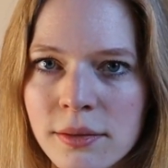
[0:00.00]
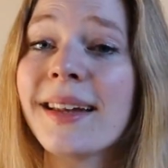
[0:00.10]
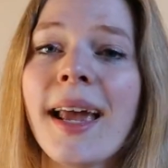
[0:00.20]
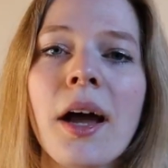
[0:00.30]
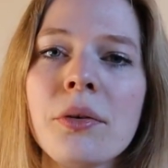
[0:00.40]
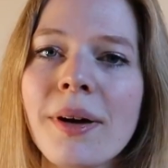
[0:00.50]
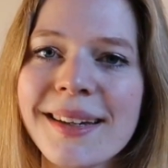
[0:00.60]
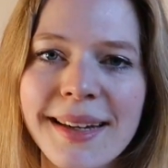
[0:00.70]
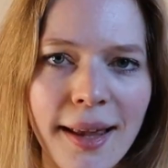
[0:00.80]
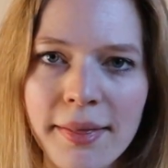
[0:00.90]
And how do I
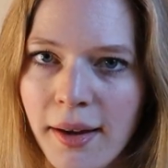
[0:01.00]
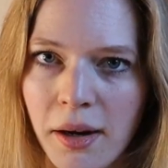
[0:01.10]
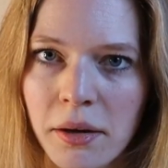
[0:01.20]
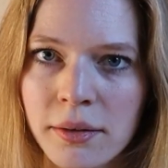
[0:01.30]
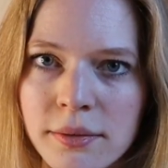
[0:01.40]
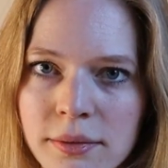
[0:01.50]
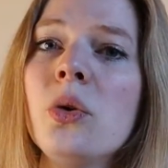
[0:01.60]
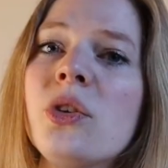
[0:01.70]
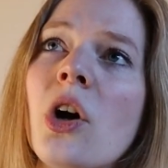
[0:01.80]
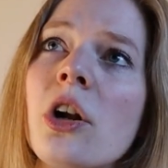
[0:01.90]
get there?
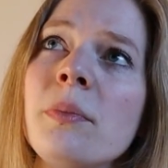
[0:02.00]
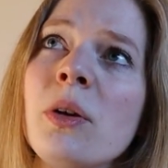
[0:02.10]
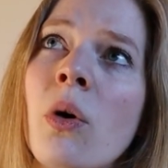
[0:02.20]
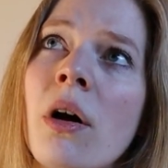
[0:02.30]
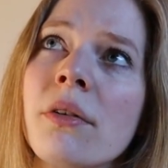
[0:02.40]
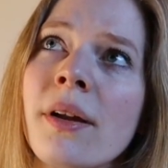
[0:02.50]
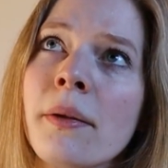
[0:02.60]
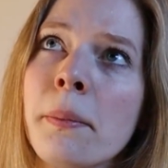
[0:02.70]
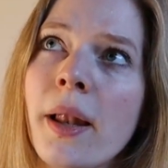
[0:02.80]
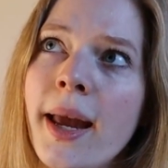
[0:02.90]
Who's gonna be watering
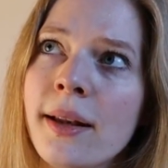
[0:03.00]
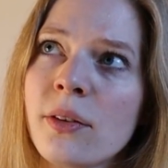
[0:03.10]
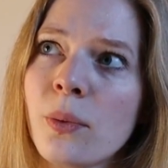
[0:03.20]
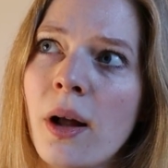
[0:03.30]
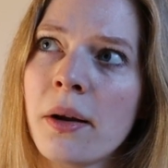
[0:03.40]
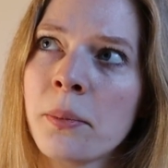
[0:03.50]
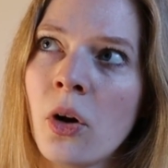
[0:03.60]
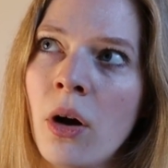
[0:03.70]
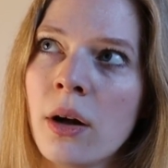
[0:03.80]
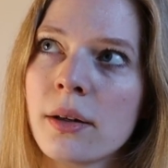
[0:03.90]
the plants while I'm
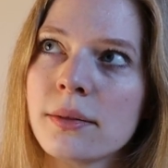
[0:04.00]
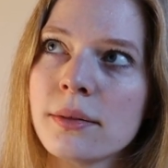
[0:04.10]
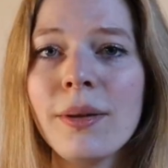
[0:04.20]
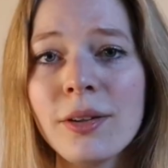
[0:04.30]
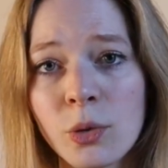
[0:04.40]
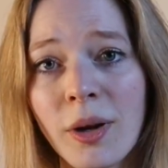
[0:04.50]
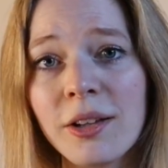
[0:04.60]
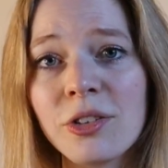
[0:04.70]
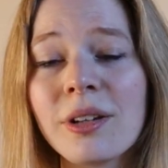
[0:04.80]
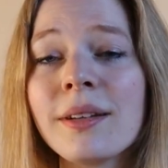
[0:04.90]
gone? These
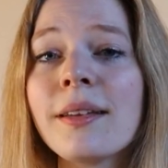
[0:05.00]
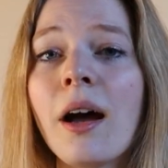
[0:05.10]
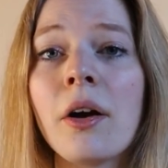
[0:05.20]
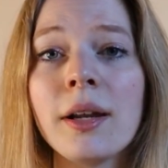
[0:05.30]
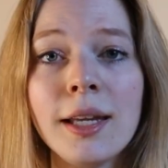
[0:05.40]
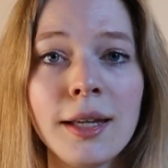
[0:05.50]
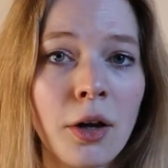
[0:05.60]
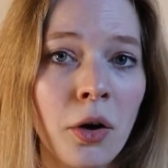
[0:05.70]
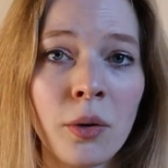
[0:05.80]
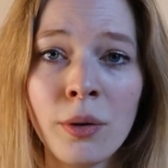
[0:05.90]
questions are
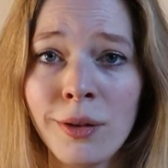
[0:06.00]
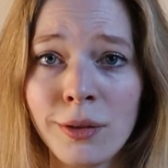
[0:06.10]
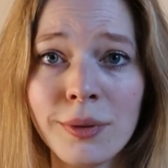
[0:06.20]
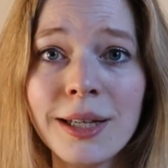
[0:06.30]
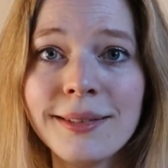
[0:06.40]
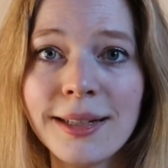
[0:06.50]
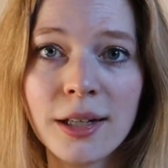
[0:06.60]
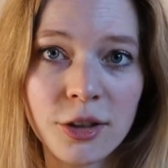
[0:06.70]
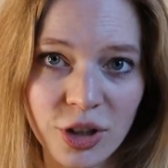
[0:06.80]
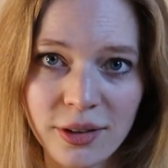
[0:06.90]
ego 3D
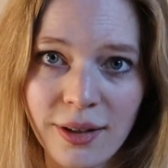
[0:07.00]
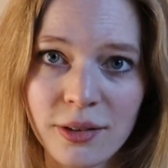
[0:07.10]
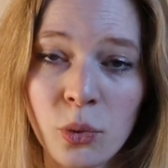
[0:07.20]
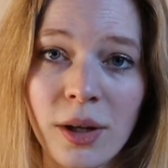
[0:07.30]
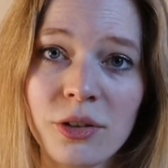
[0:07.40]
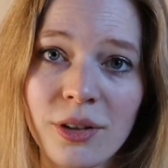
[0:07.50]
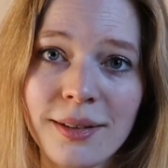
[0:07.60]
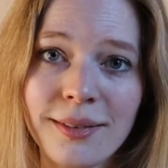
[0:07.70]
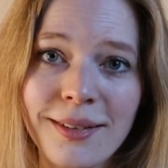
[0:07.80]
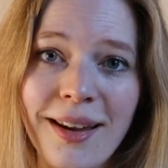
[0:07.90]
logistics
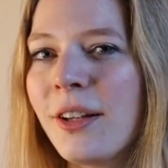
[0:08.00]
questions.